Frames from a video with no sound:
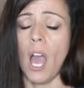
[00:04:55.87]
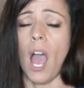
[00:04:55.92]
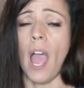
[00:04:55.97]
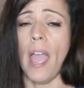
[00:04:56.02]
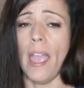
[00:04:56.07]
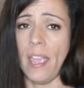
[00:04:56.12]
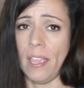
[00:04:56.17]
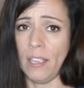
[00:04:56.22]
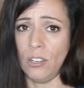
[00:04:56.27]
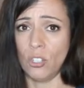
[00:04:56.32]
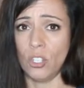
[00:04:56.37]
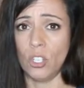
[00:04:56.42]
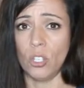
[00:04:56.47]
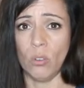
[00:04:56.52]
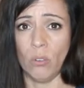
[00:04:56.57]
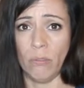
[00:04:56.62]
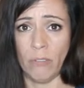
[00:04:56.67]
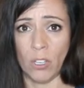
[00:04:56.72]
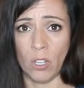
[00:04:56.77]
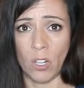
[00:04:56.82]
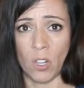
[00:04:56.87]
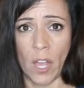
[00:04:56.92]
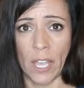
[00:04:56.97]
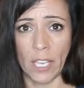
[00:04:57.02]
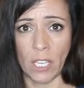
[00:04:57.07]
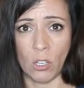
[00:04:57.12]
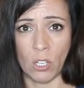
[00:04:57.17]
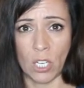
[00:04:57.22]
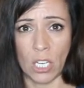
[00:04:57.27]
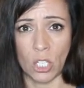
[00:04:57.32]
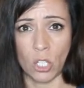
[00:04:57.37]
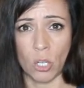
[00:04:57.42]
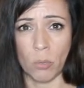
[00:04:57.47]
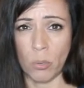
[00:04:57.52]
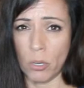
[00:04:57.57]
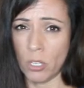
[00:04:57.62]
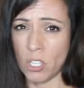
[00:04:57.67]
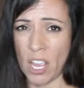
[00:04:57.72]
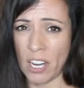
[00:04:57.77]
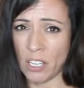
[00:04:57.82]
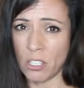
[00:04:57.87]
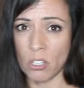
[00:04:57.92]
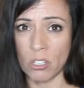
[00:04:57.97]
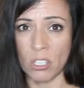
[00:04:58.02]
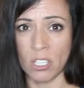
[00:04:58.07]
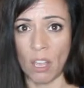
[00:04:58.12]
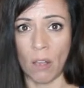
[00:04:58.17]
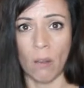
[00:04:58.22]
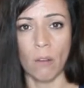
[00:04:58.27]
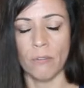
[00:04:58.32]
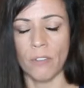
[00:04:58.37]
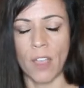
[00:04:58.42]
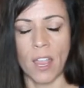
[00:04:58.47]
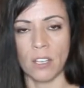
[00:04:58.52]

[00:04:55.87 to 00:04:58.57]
I do feel like you need to protect yourself